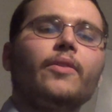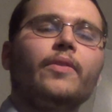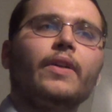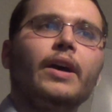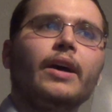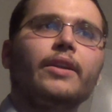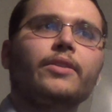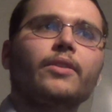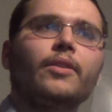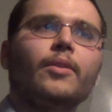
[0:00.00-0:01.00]
that
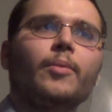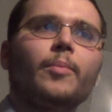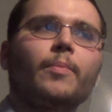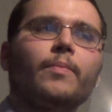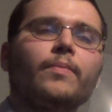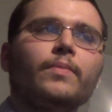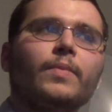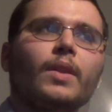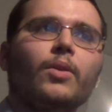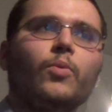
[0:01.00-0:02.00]

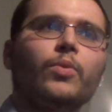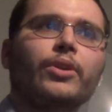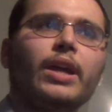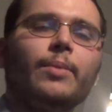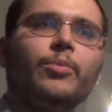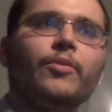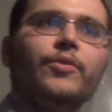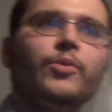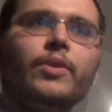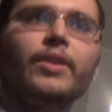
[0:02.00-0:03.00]
we're capable of
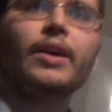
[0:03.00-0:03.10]
doing